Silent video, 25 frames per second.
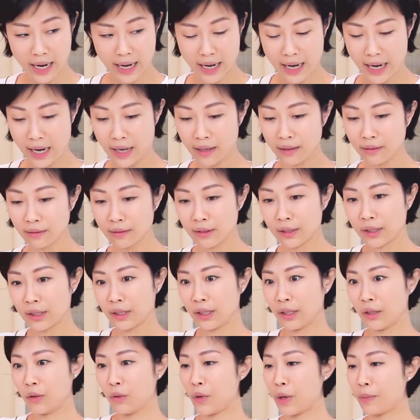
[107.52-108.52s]
and then
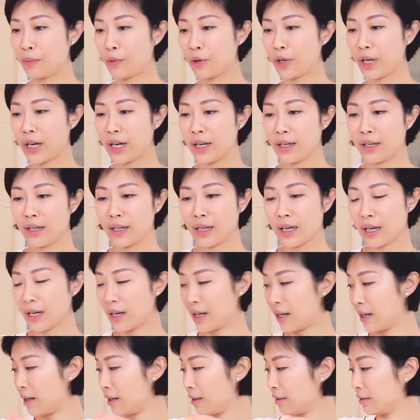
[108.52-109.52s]
we put in
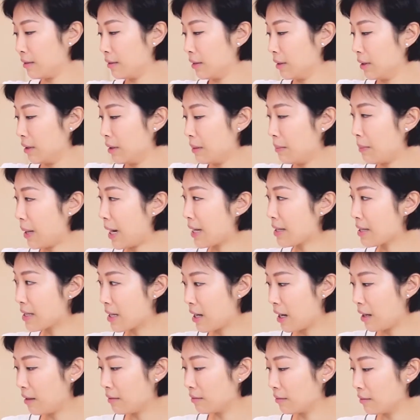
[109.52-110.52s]
the
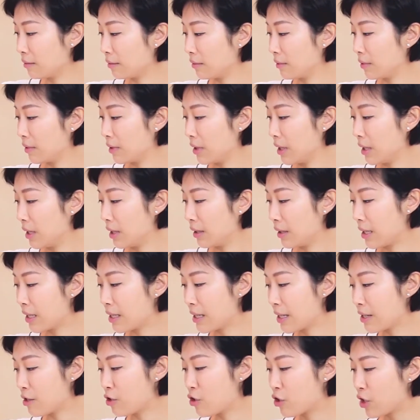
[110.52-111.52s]
pasta.
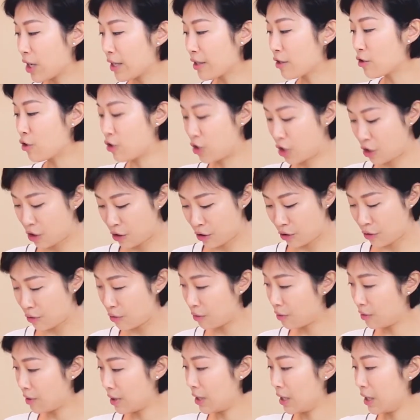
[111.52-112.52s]
This is just
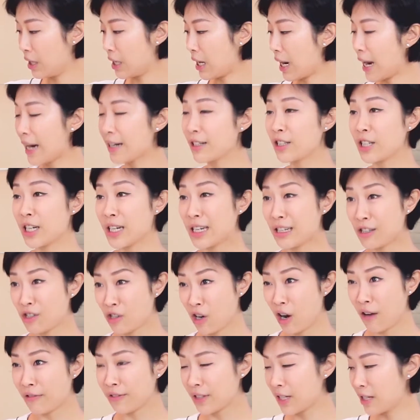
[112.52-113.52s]
to actually
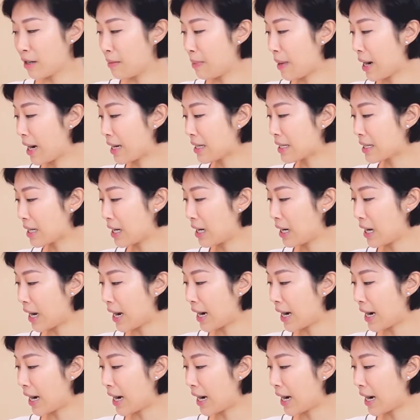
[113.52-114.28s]
soften the pasta